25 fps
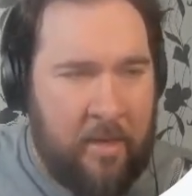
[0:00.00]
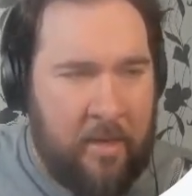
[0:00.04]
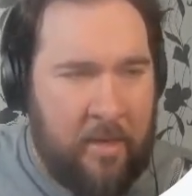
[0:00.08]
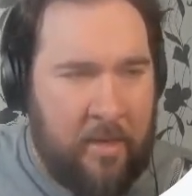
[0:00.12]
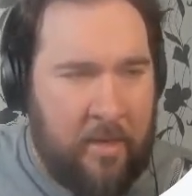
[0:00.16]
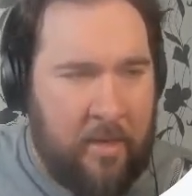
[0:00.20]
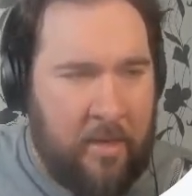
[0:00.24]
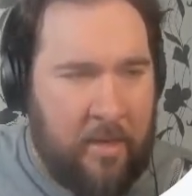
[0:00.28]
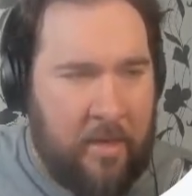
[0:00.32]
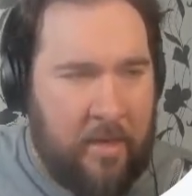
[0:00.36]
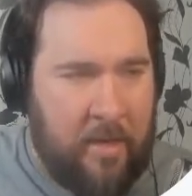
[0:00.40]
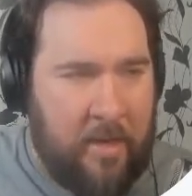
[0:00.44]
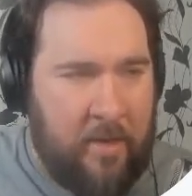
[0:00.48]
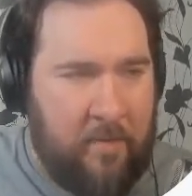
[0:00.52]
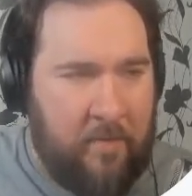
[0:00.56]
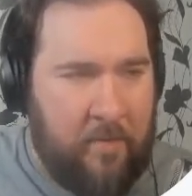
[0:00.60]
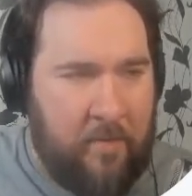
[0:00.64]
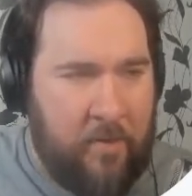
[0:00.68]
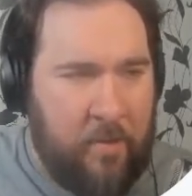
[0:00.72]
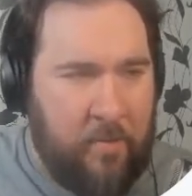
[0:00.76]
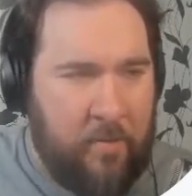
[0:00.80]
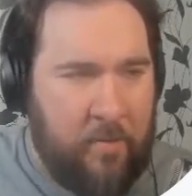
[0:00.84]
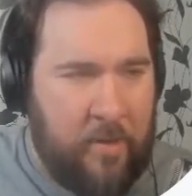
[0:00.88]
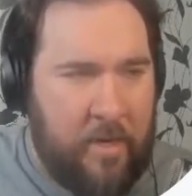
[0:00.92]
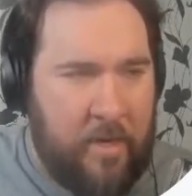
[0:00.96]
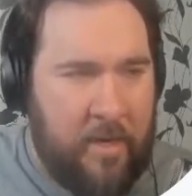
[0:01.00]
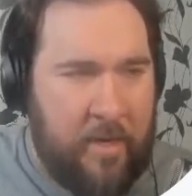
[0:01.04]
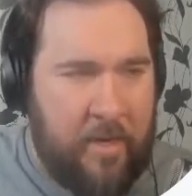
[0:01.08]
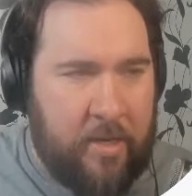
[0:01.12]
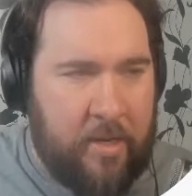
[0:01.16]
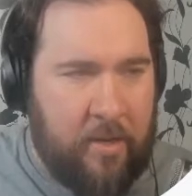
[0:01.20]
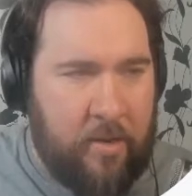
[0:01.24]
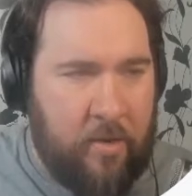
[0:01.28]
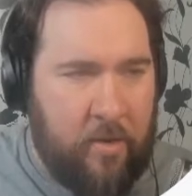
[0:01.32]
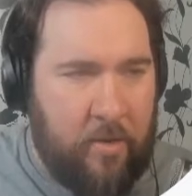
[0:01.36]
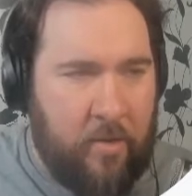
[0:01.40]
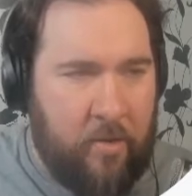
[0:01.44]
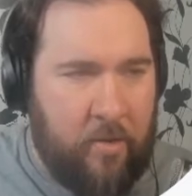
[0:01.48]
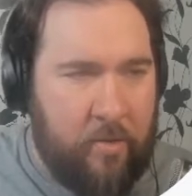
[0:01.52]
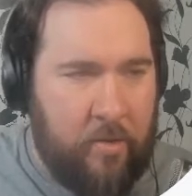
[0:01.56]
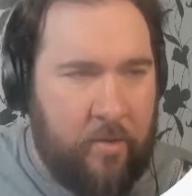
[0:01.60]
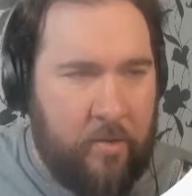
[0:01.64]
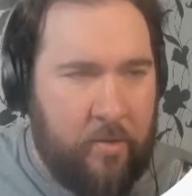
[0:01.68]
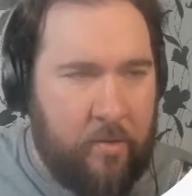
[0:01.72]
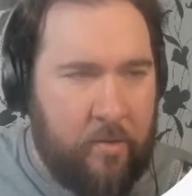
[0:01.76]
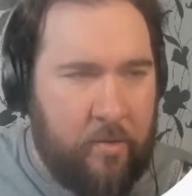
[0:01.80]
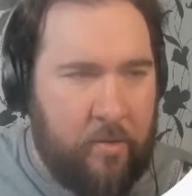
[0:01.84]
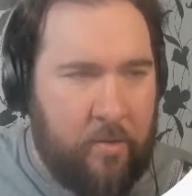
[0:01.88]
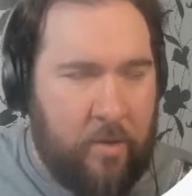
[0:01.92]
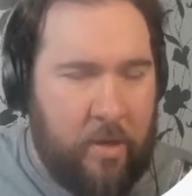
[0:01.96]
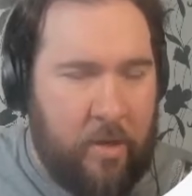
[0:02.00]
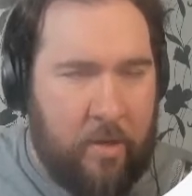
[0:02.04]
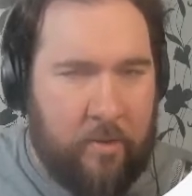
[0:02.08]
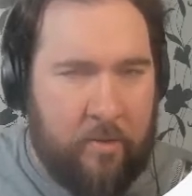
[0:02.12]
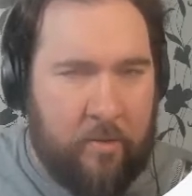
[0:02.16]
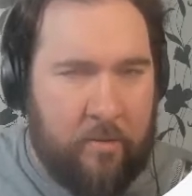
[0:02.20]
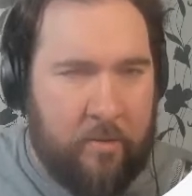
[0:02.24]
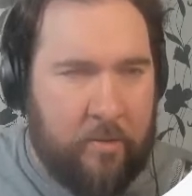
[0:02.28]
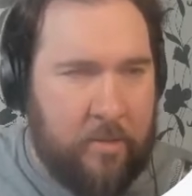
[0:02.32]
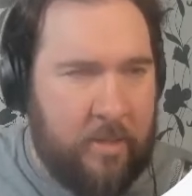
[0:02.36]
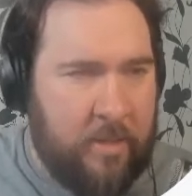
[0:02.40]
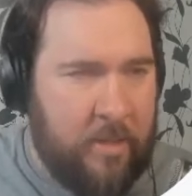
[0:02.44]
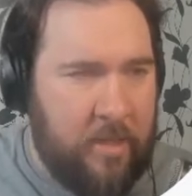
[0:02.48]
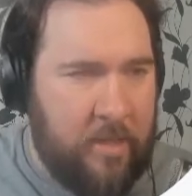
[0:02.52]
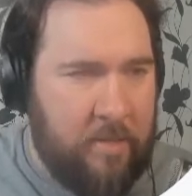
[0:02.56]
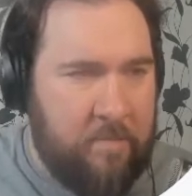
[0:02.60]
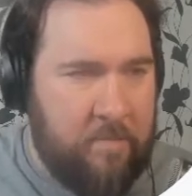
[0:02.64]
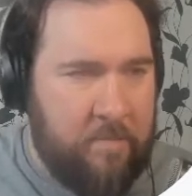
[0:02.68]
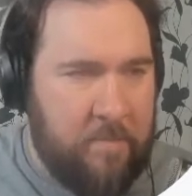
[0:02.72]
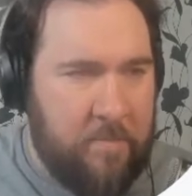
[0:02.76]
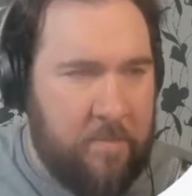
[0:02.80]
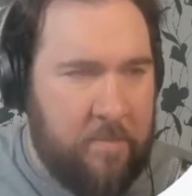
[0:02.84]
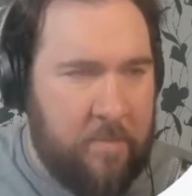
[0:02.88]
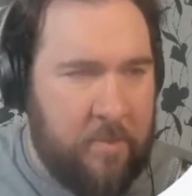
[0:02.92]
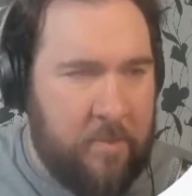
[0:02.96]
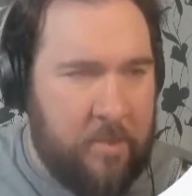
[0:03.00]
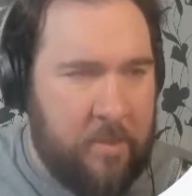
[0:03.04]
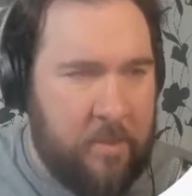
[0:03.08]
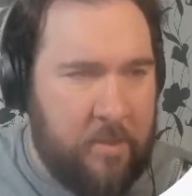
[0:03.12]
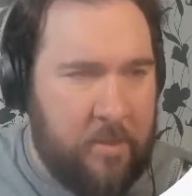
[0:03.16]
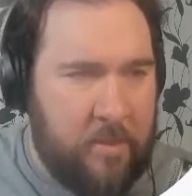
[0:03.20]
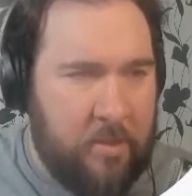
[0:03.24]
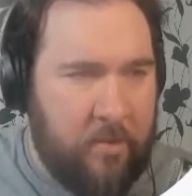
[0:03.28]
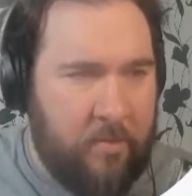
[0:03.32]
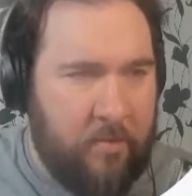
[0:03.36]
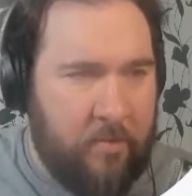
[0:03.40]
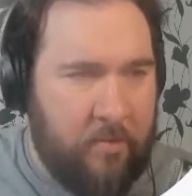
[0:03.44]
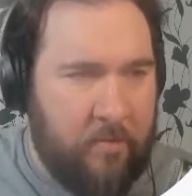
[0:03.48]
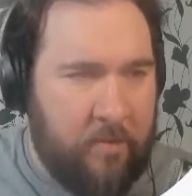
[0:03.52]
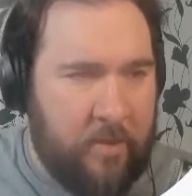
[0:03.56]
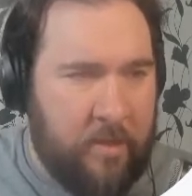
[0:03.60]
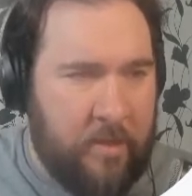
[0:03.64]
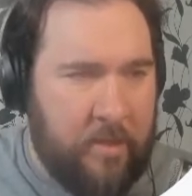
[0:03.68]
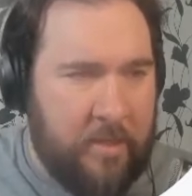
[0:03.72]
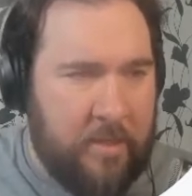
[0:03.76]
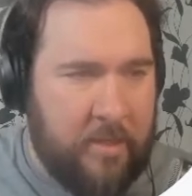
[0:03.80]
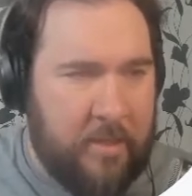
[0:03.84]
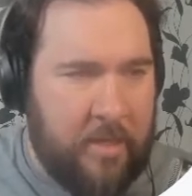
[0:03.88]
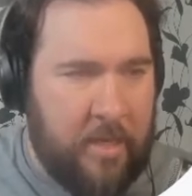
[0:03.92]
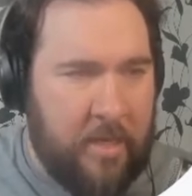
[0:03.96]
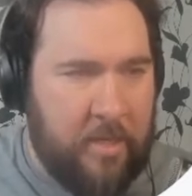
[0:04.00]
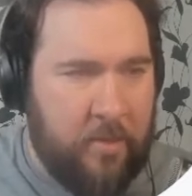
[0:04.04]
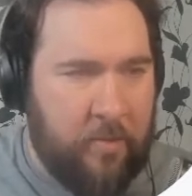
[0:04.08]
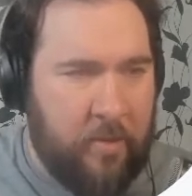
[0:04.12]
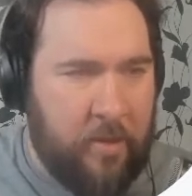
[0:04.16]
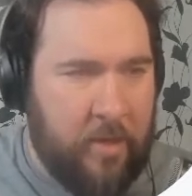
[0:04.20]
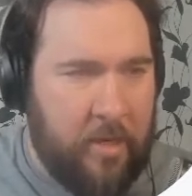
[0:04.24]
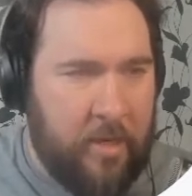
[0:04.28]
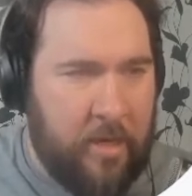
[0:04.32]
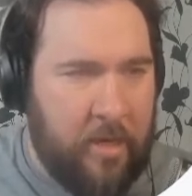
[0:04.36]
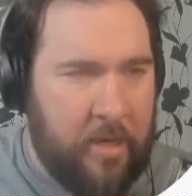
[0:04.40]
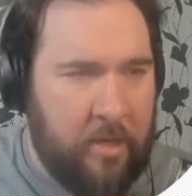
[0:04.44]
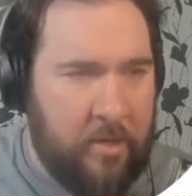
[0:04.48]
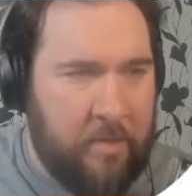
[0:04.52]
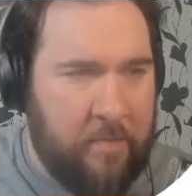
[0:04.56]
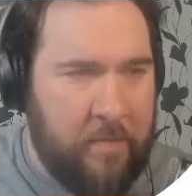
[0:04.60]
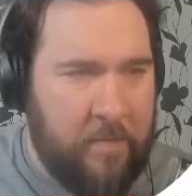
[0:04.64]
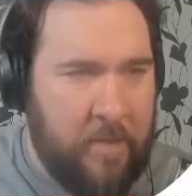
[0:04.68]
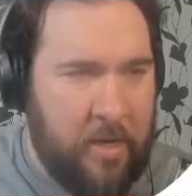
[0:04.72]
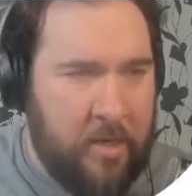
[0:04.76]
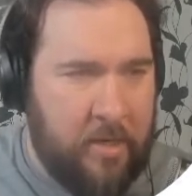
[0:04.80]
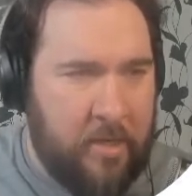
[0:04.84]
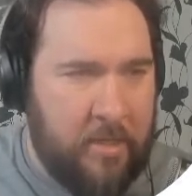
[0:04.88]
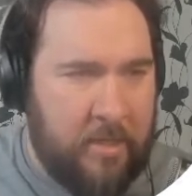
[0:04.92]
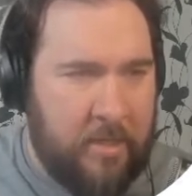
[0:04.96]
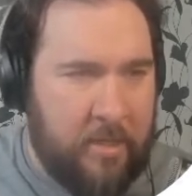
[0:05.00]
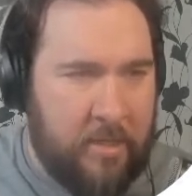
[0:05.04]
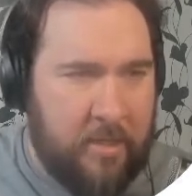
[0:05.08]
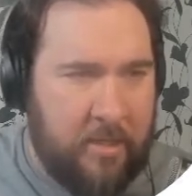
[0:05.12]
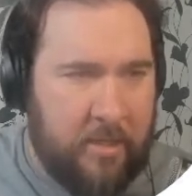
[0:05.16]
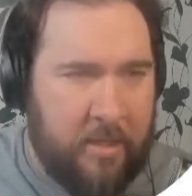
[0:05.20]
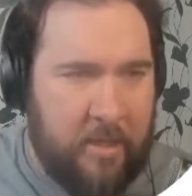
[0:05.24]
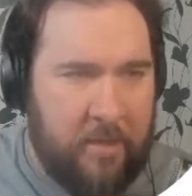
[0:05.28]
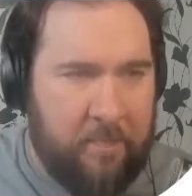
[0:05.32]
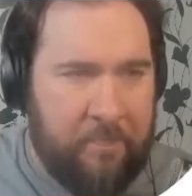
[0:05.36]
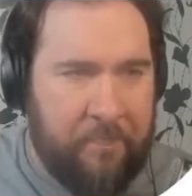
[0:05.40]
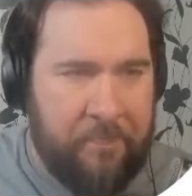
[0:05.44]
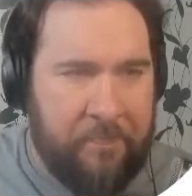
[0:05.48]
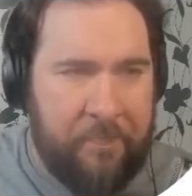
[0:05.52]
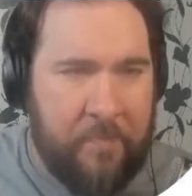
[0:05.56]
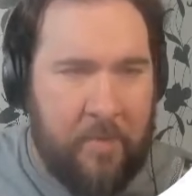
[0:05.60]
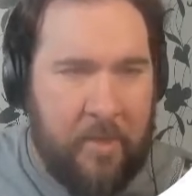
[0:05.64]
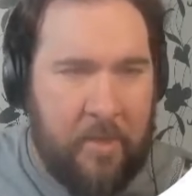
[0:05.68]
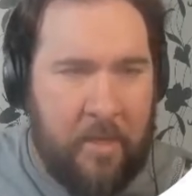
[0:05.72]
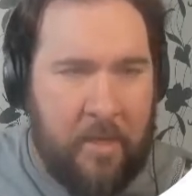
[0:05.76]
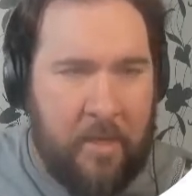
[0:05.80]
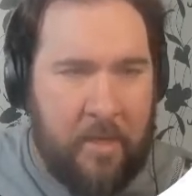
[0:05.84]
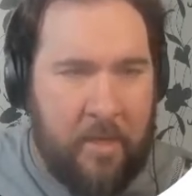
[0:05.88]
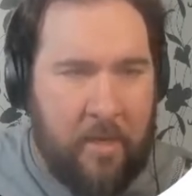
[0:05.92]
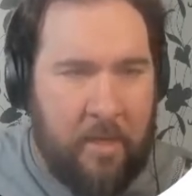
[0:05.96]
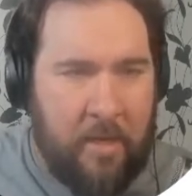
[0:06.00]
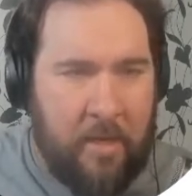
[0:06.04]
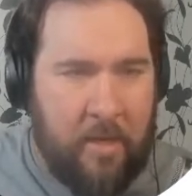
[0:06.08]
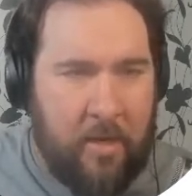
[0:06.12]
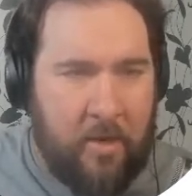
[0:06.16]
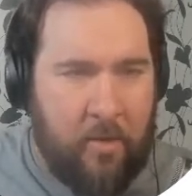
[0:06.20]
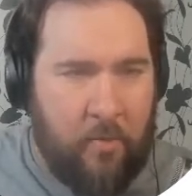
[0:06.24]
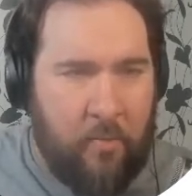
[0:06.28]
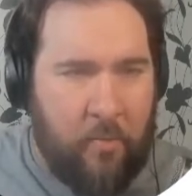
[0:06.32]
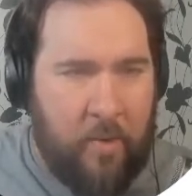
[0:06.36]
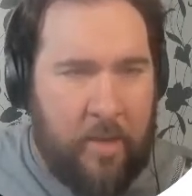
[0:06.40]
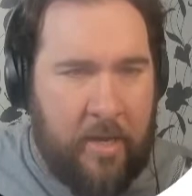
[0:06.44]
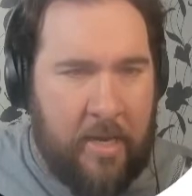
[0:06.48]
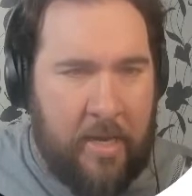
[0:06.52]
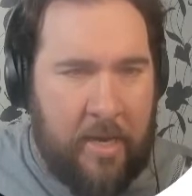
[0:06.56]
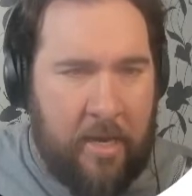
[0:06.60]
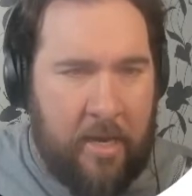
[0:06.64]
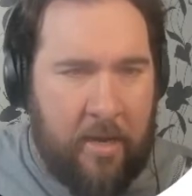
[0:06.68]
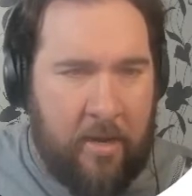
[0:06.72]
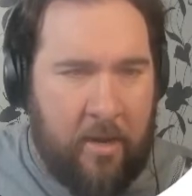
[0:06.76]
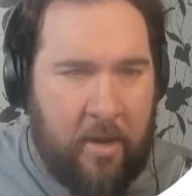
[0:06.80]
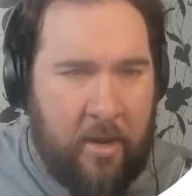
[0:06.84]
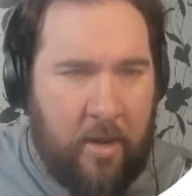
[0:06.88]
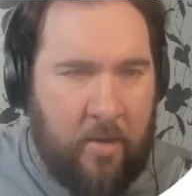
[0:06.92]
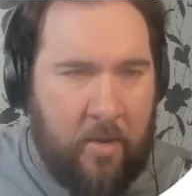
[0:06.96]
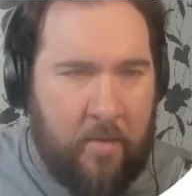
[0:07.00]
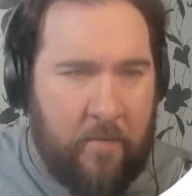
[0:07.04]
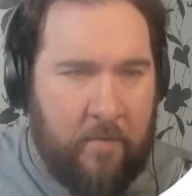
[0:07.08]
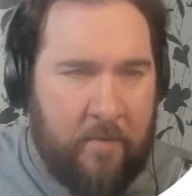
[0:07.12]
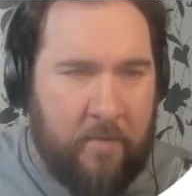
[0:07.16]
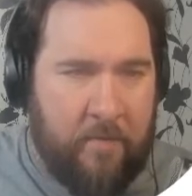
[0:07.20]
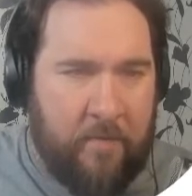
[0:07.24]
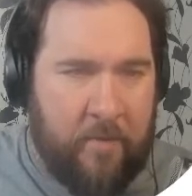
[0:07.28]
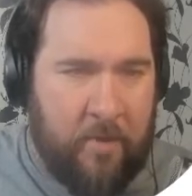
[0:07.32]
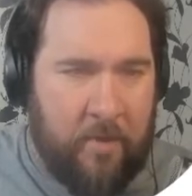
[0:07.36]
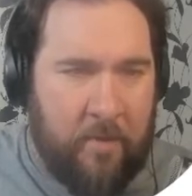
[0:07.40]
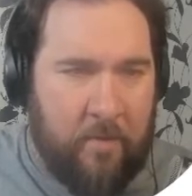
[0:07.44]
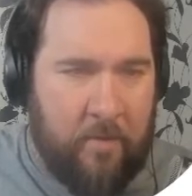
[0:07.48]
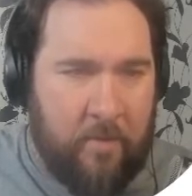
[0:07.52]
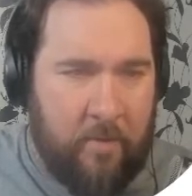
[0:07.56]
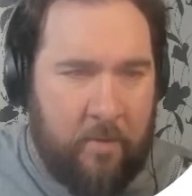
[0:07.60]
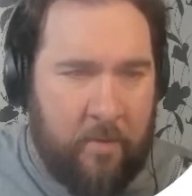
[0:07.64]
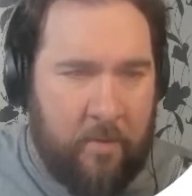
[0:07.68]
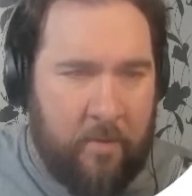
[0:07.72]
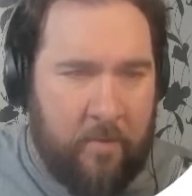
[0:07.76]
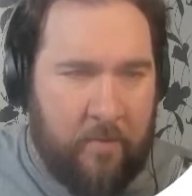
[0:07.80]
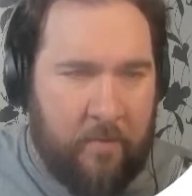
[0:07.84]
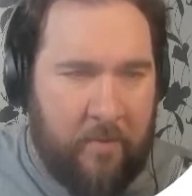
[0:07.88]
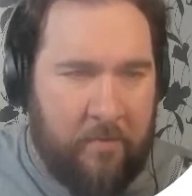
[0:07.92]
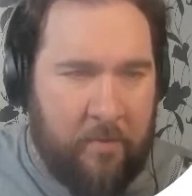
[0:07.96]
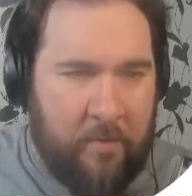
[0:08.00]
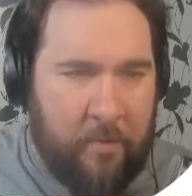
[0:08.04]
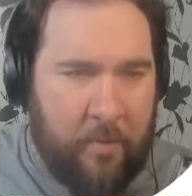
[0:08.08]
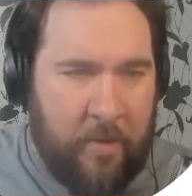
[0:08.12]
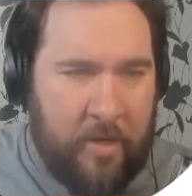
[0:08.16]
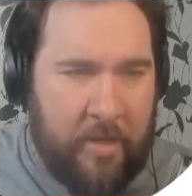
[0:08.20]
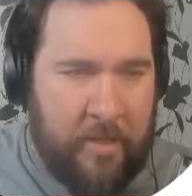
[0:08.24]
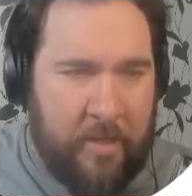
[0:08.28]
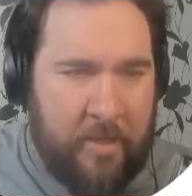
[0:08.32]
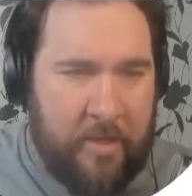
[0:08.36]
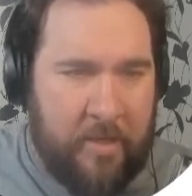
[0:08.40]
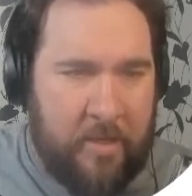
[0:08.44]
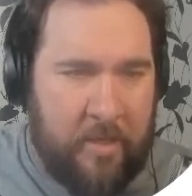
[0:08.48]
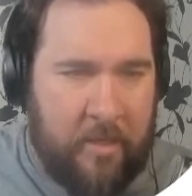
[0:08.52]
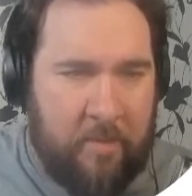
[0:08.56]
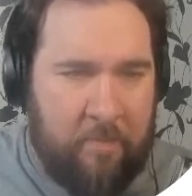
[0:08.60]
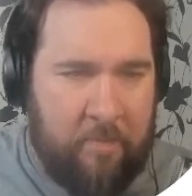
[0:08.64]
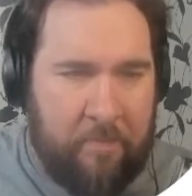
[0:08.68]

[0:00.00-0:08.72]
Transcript: If you click on your whole team, so in this case, we're going to click on the marketing team, we get an overview of everyone in the team,